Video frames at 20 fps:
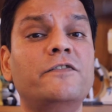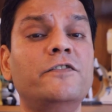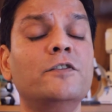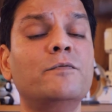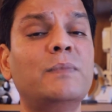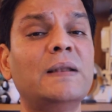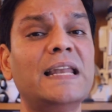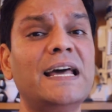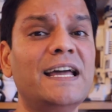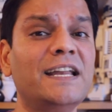if
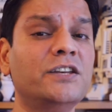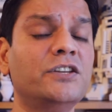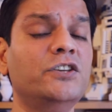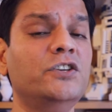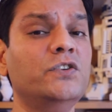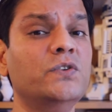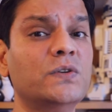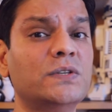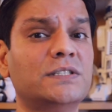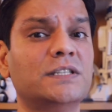you plan to
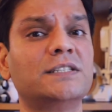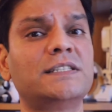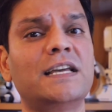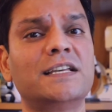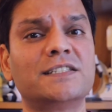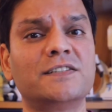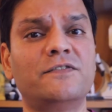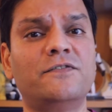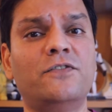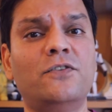use this
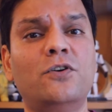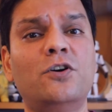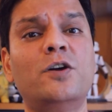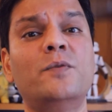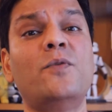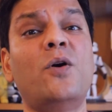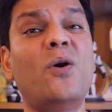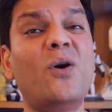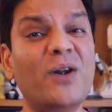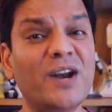as a
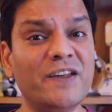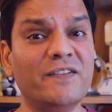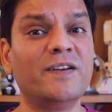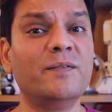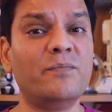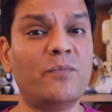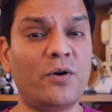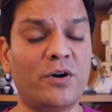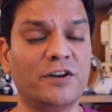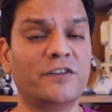form or
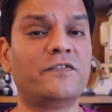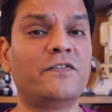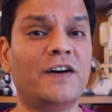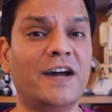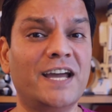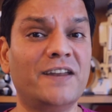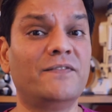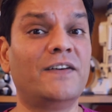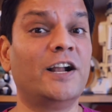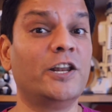even
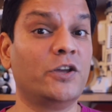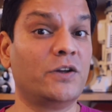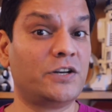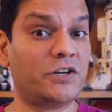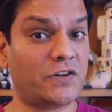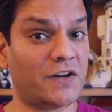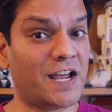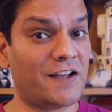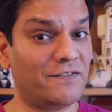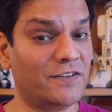modify it while you're
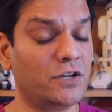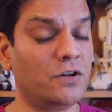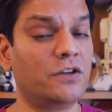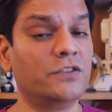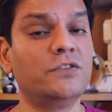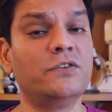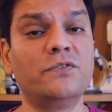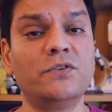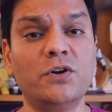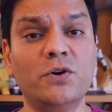traveling
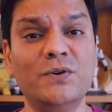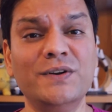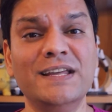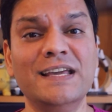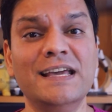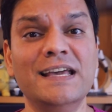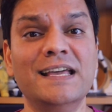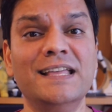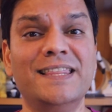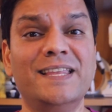on the
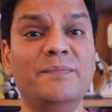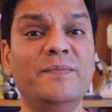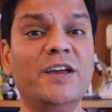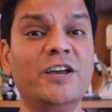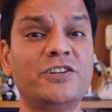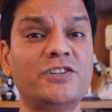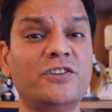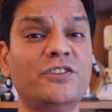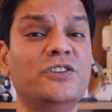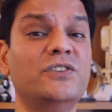road, then
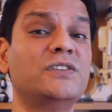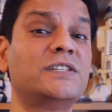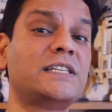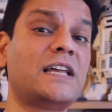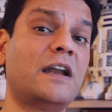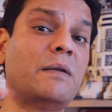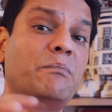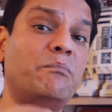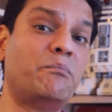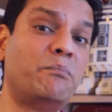make sure that you
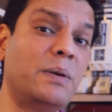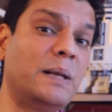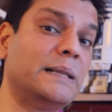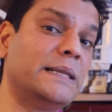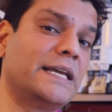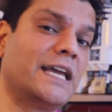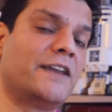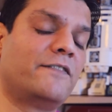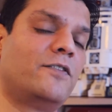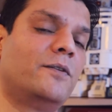start
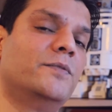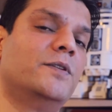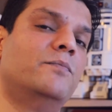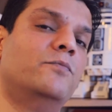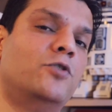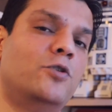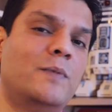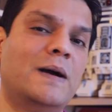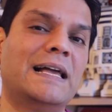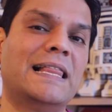building it from the
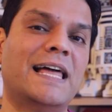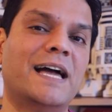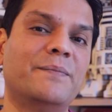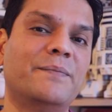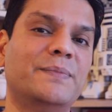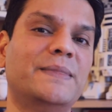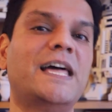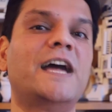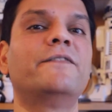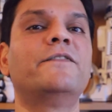mobile
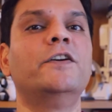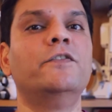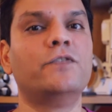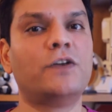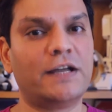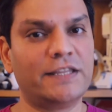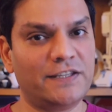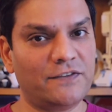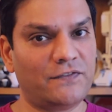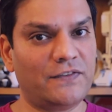app. That way you've
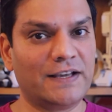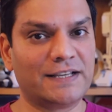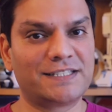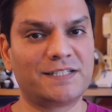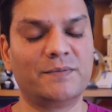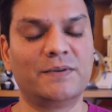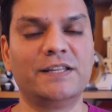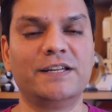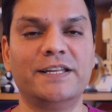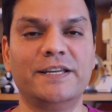got the
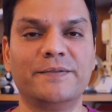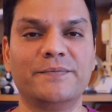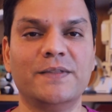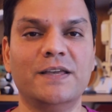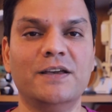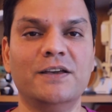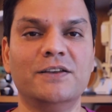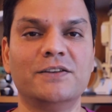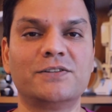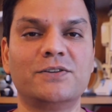flexibility.
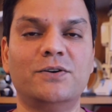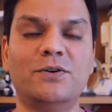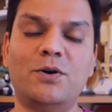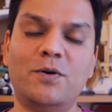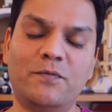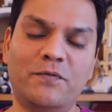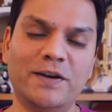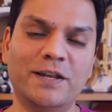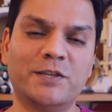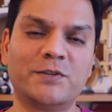So
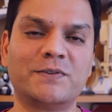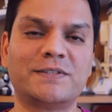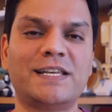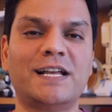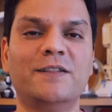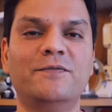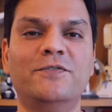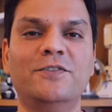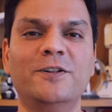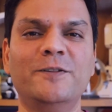hopefully this was
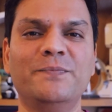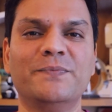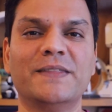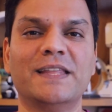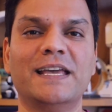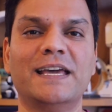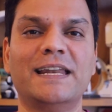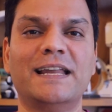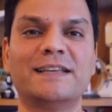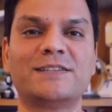helpful.
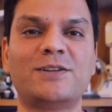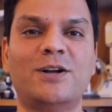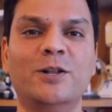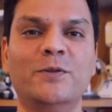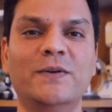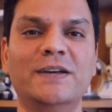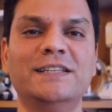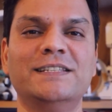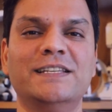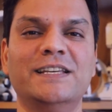And as
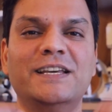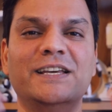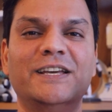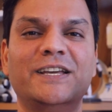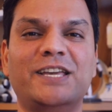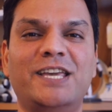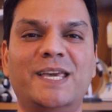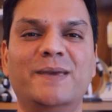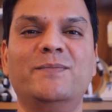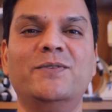always,
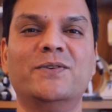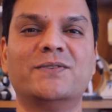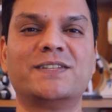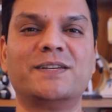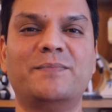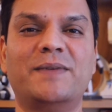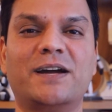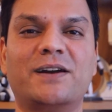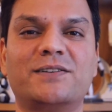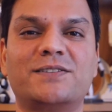keep
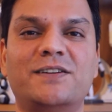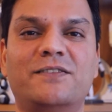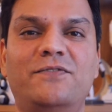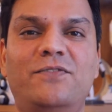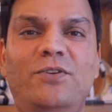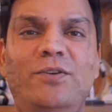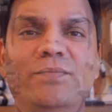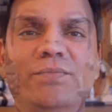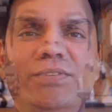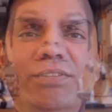using Microsoft
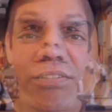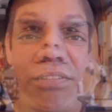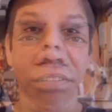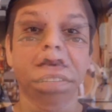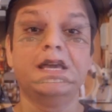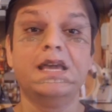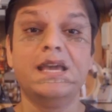Forms.